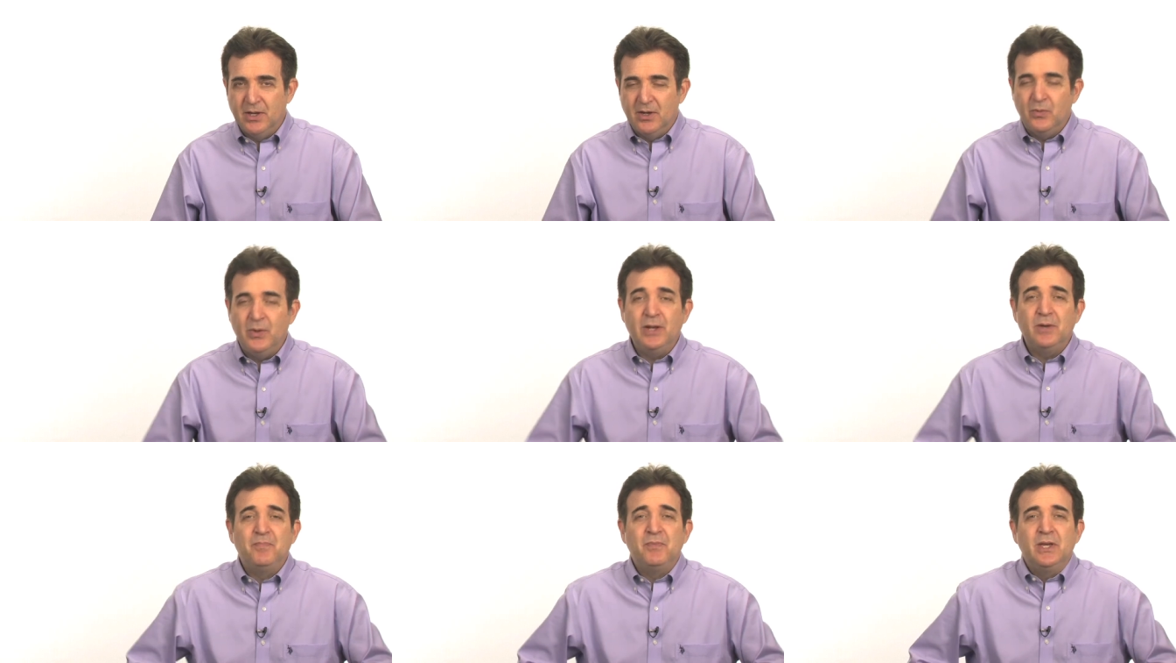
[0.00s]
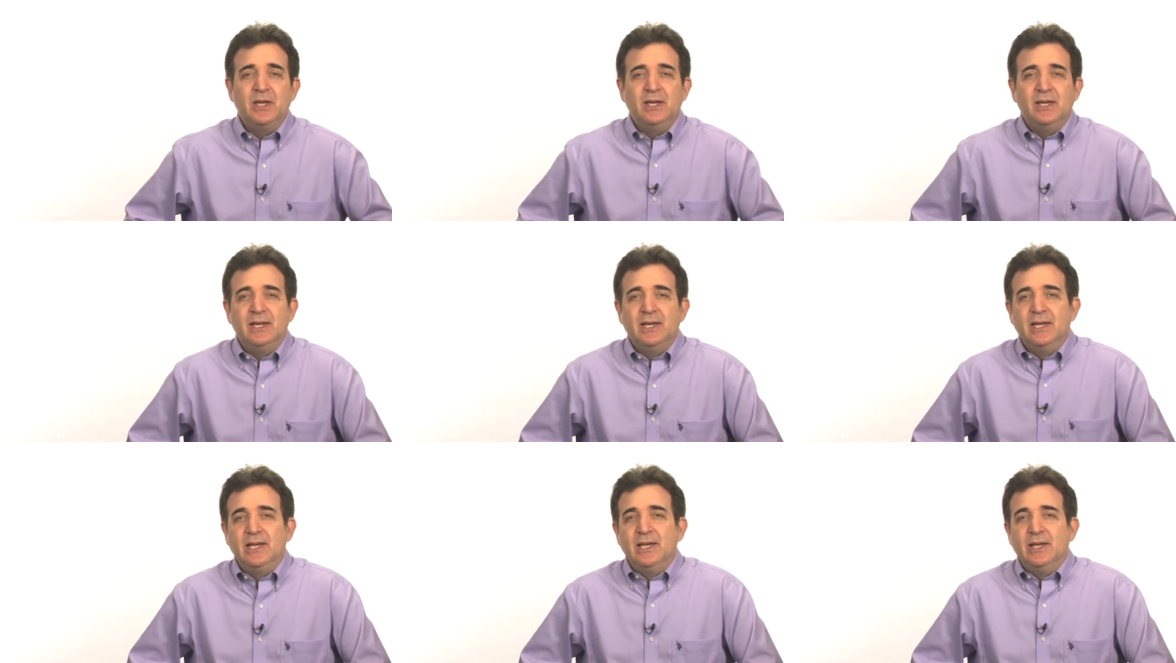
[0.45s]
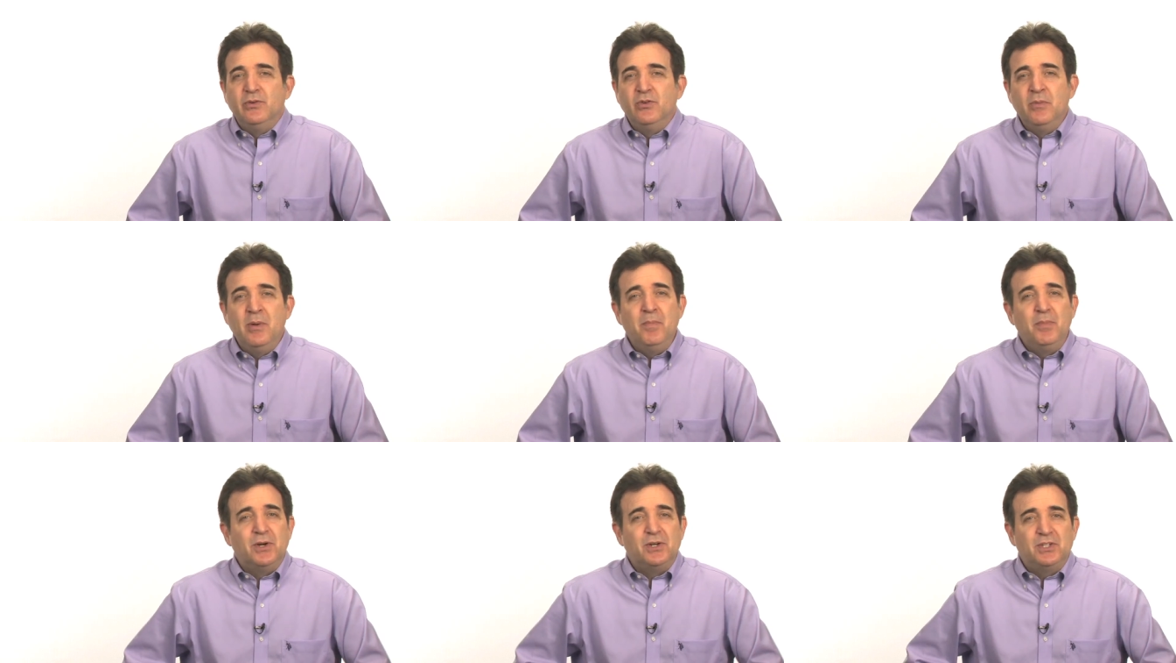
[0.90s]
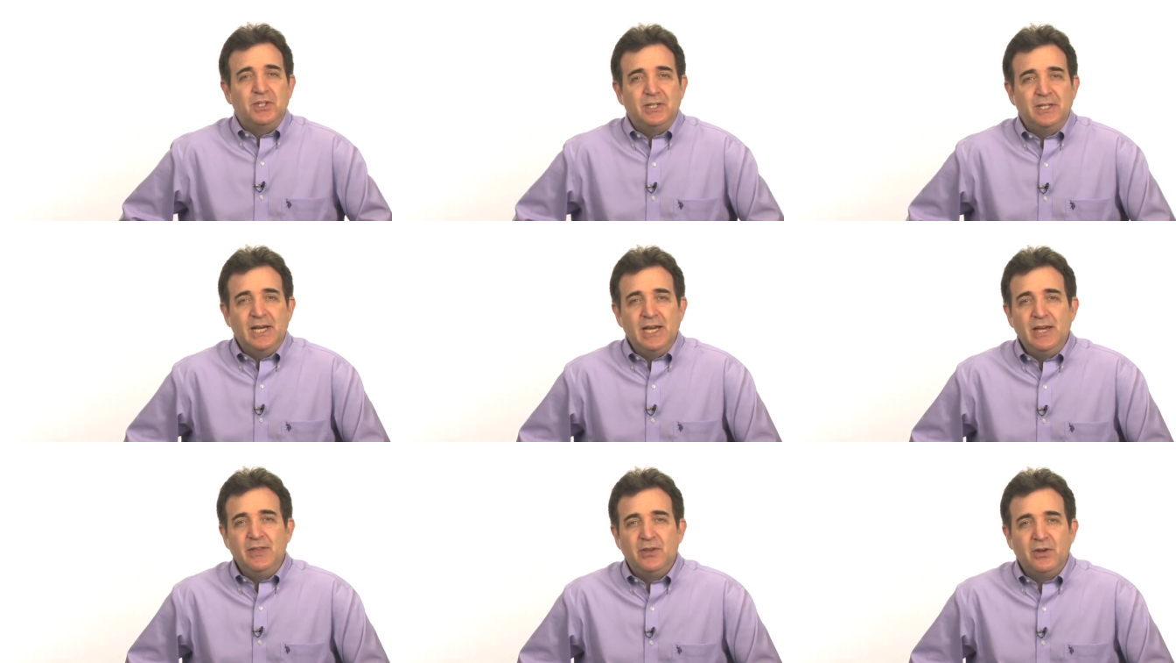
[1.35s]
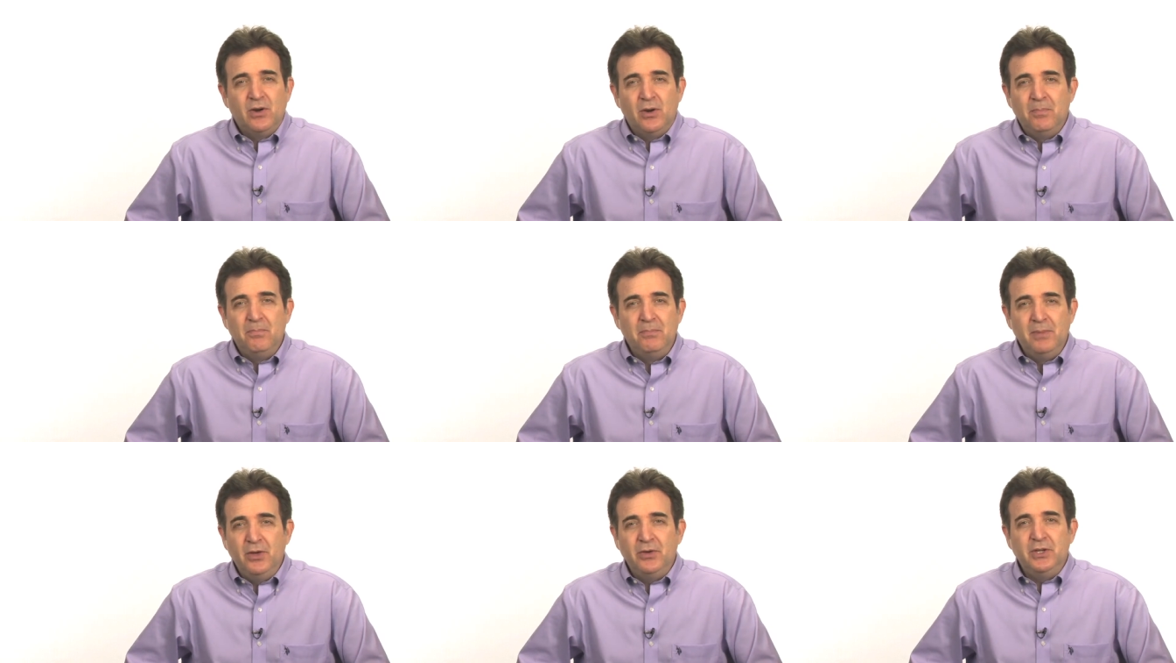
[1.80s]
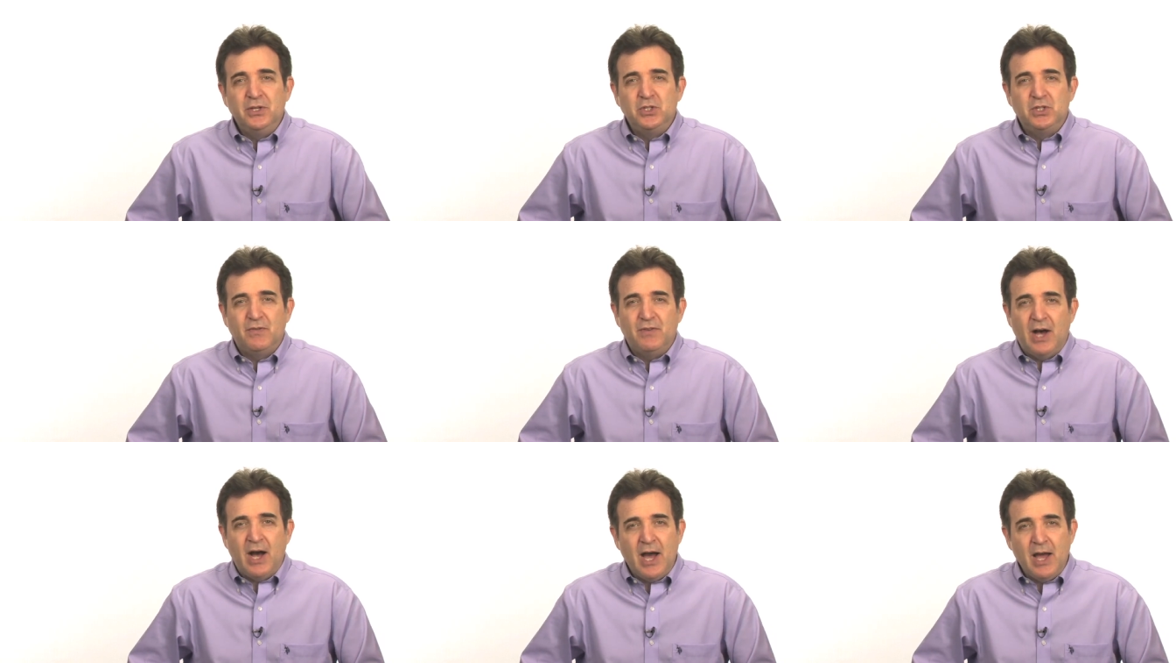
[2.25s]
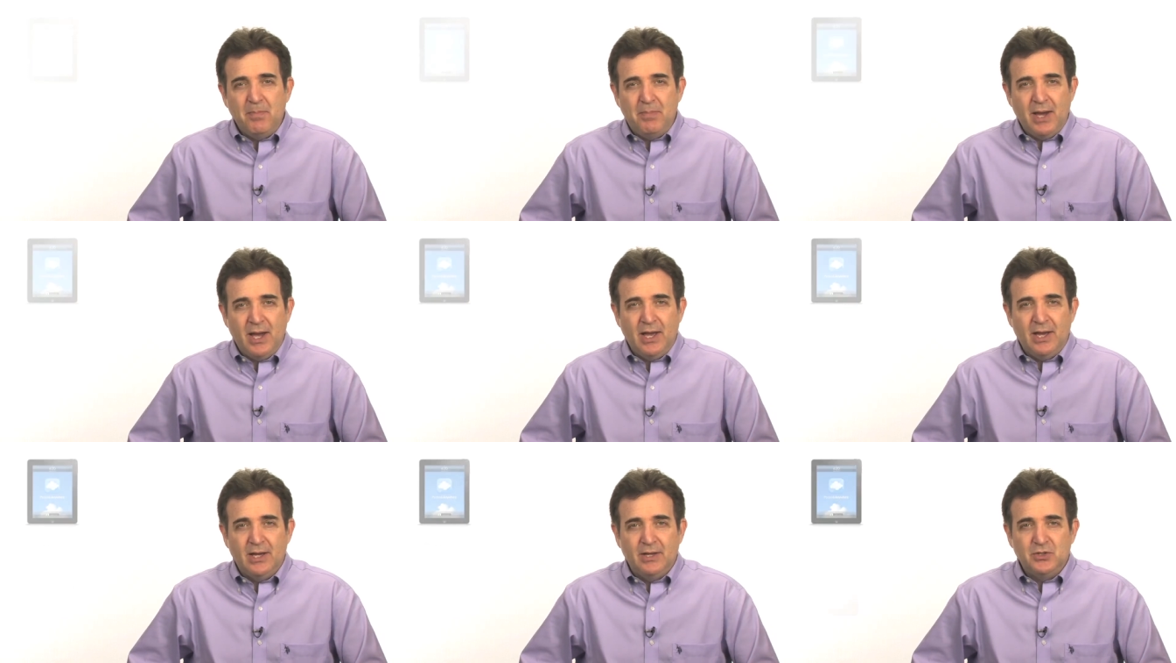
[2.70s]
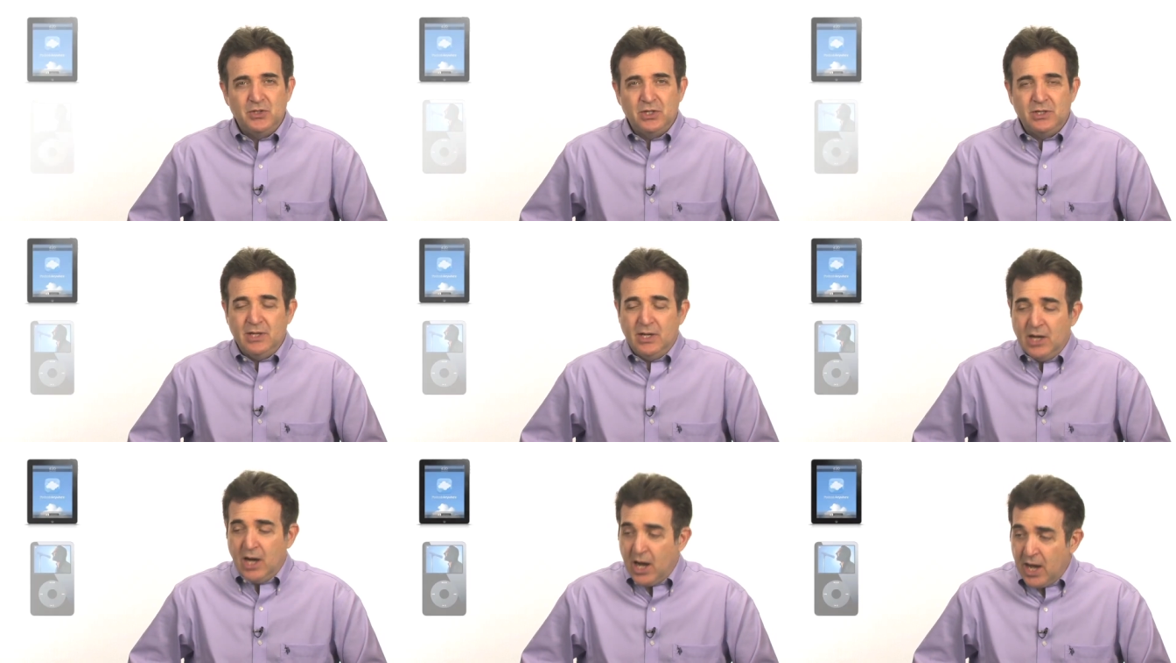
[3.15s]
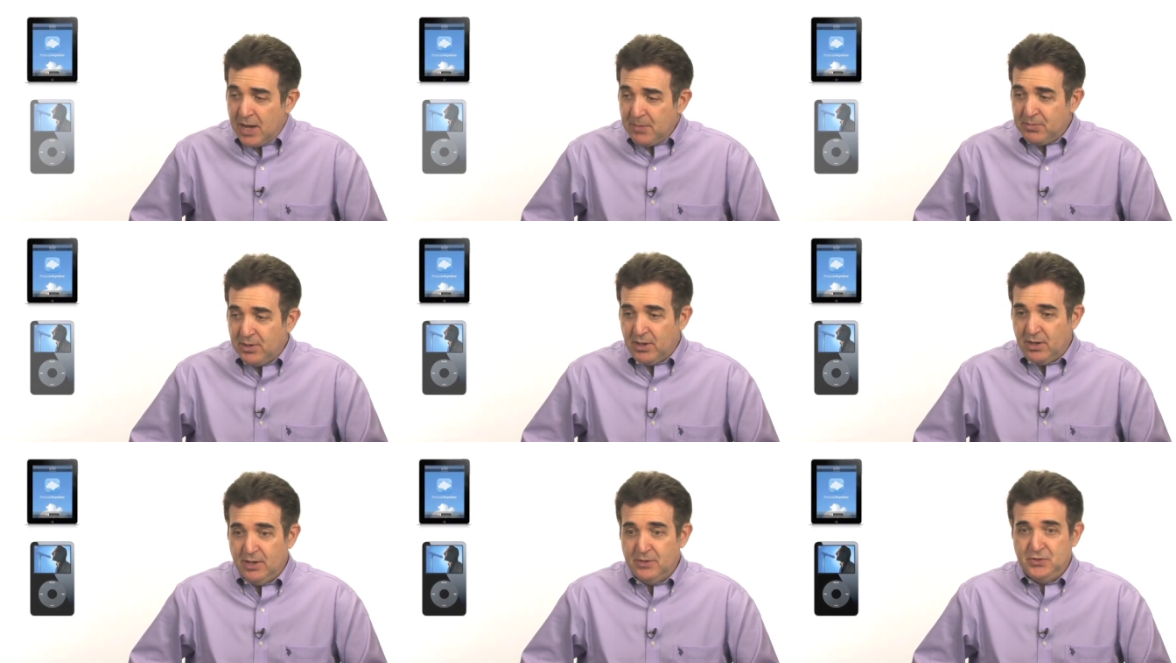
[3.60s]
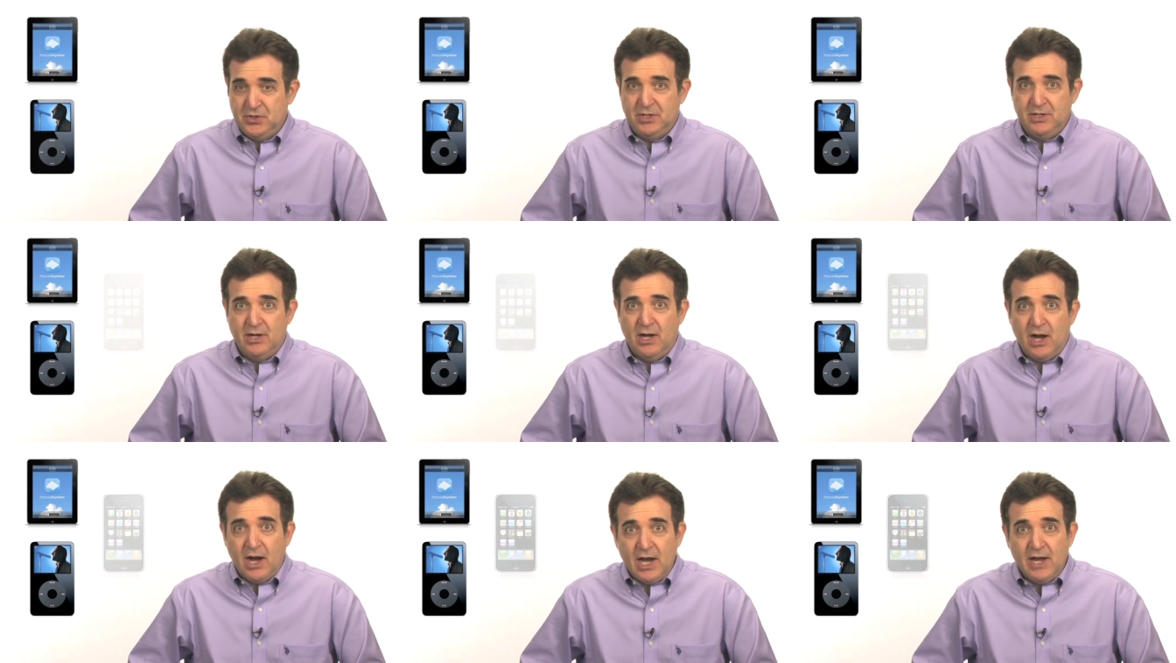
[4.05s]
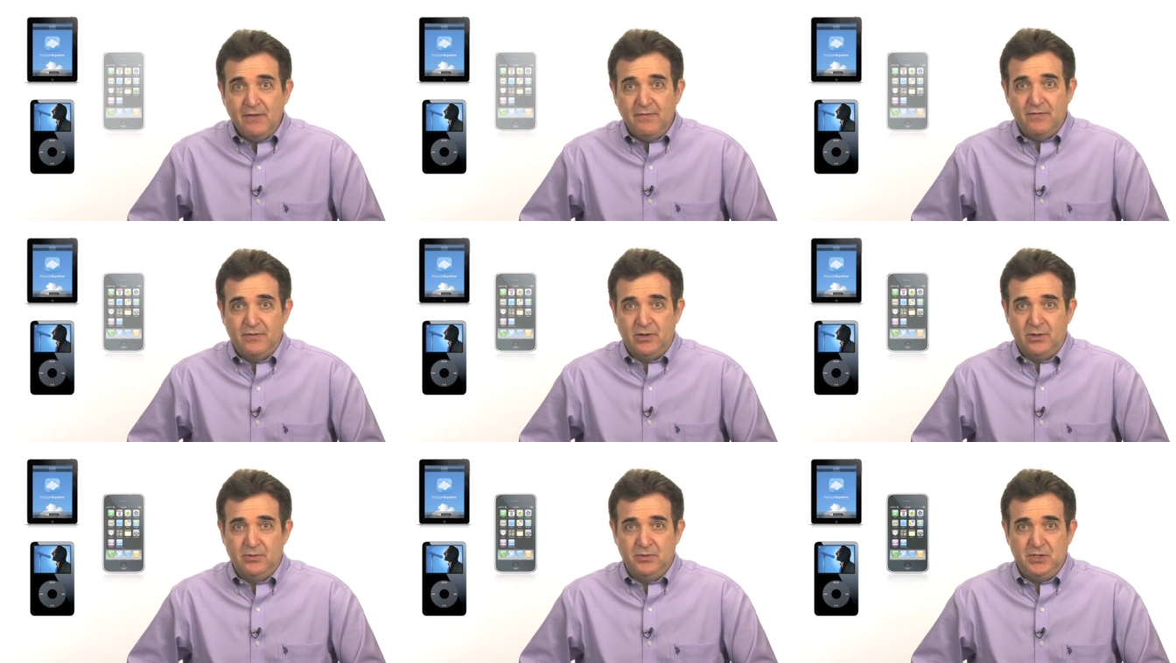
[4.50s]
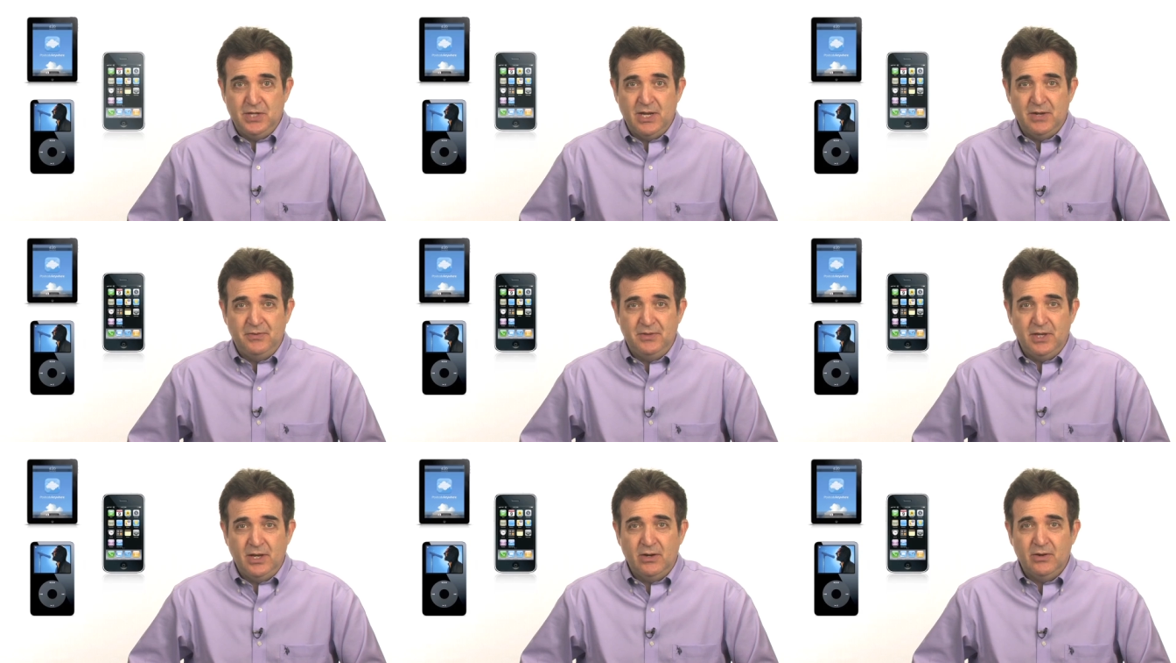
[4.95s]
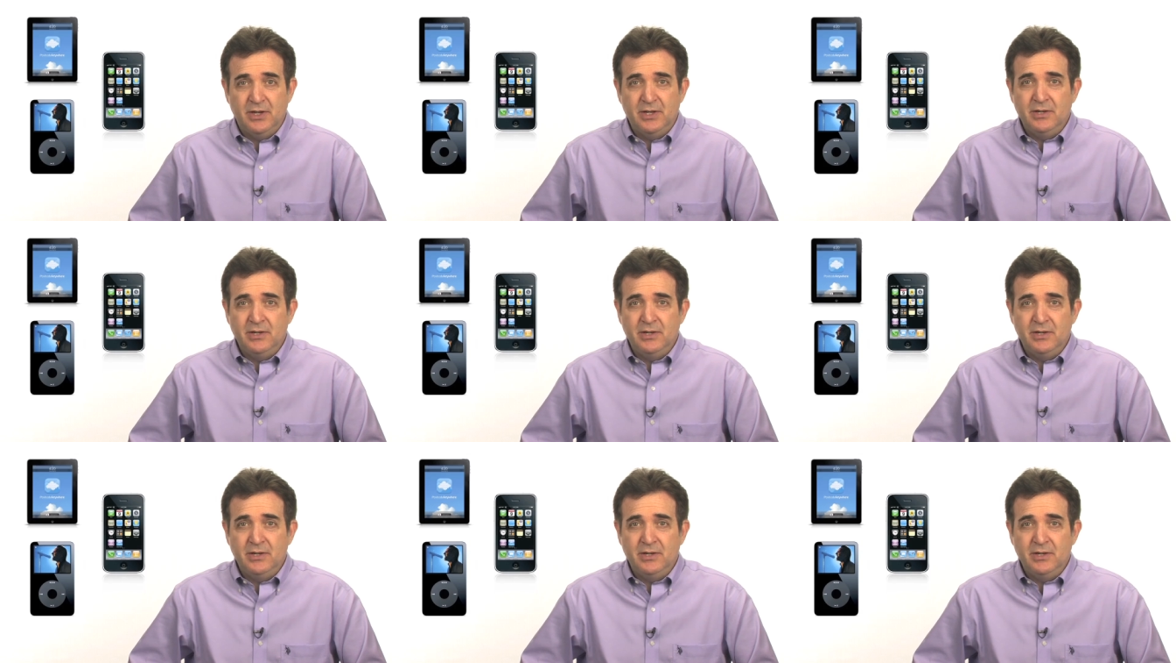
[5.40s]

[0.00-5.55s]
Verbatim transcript: Well, remember, today there are millions of iPads and iPods and iPhones out there,